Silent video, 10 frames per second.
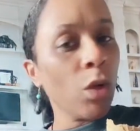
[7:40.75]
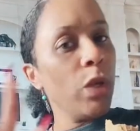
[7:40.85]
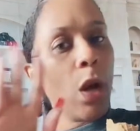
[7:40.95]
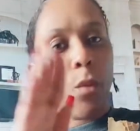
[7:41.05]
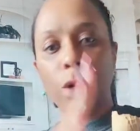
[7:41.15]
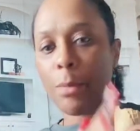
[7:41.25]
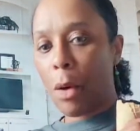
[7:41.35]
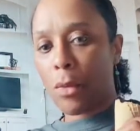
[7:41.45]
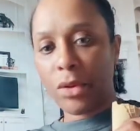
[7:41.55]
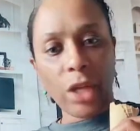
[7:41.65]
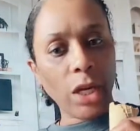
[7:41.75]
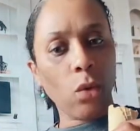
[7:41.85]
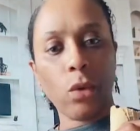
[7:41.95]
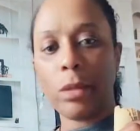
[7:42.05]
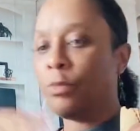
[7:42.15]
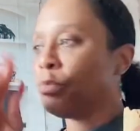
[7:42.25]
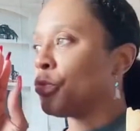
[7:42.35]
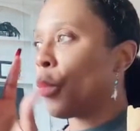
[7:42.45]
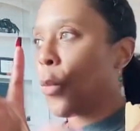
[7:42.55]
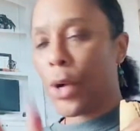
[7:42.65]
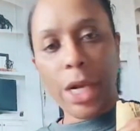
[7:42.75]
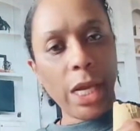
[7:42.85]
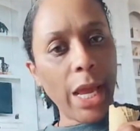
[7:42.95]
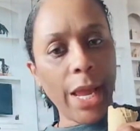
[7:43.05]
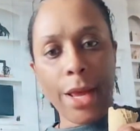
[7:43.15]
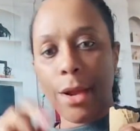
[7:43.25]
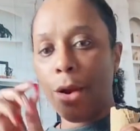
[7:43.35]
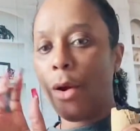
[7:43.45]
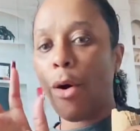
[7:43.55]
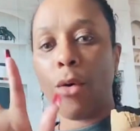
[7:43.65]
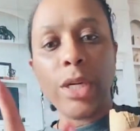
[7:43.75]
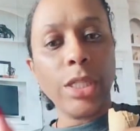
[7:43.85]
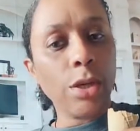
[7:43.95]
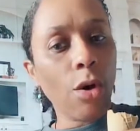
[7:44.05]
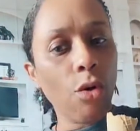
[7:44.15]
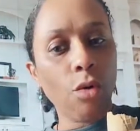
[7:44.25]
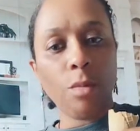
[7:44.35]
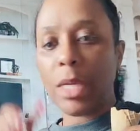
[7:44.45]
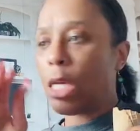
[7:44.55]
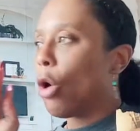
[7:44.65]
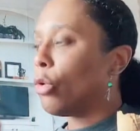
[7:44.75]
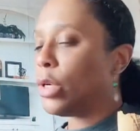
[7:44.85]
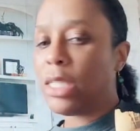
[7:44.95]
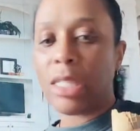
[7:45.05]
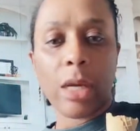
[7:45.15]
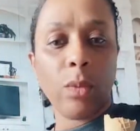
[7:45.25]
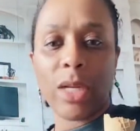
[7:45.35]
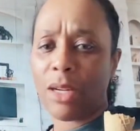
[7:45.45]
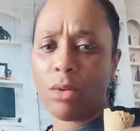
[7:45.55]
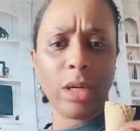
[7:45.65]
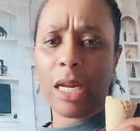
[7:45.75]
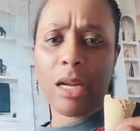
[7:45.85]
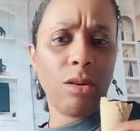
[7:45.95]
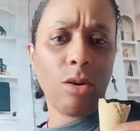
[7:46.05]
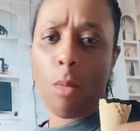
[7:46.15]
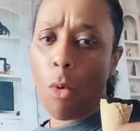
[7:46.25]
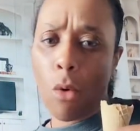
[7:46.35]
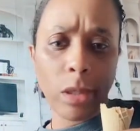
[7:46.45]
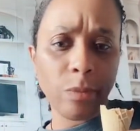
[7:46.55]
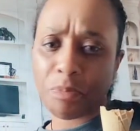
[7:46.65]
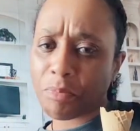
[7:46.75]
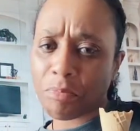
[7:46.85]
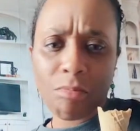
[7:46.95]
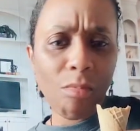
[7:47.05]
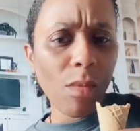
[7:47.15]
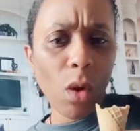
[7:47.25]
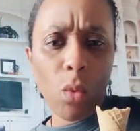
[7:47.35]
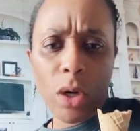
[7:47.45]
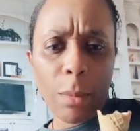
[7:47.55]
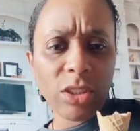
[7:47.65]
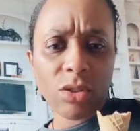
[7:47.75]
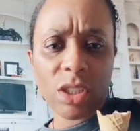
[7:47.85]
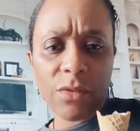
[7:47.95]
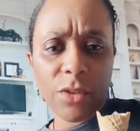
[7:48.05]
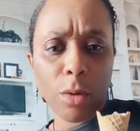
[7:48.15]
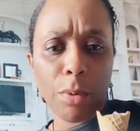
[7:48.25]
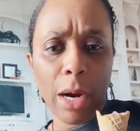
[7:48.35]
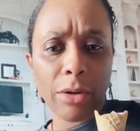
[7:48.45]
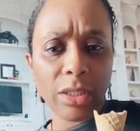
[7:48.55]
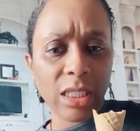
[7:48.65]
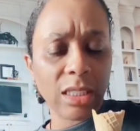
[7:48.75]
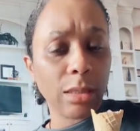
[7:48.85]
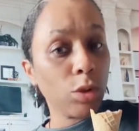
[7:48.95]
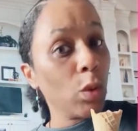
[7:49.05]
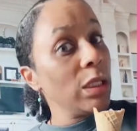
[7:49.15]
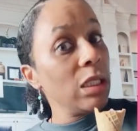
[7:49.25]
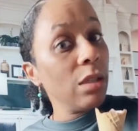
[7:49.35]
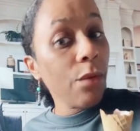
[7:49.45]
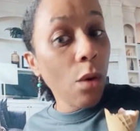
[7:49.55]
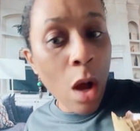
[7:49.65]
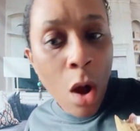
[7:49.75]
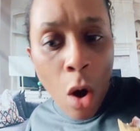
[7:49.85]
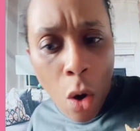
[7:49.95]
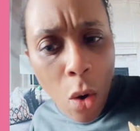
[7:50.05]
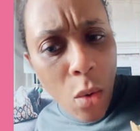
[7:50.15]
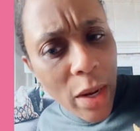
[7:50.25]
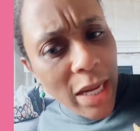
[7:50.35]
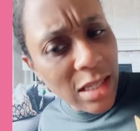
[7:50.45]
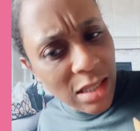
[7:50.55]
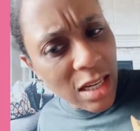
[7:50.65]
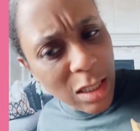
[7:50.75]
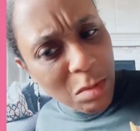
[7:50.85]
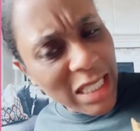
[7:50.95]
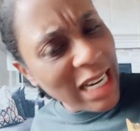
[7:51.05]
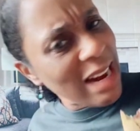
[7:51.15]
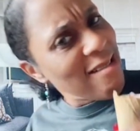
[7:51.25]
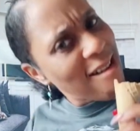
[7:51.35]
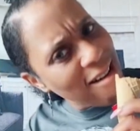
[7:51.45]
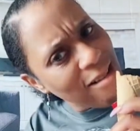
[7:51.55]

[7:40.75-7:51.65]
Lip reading: We're not worrying about what they doing, where they at. Oh, he told me. Oh, he said. We're not doing that no more. Worrying about yourself and your priorities takes up 24. Who is this Medina?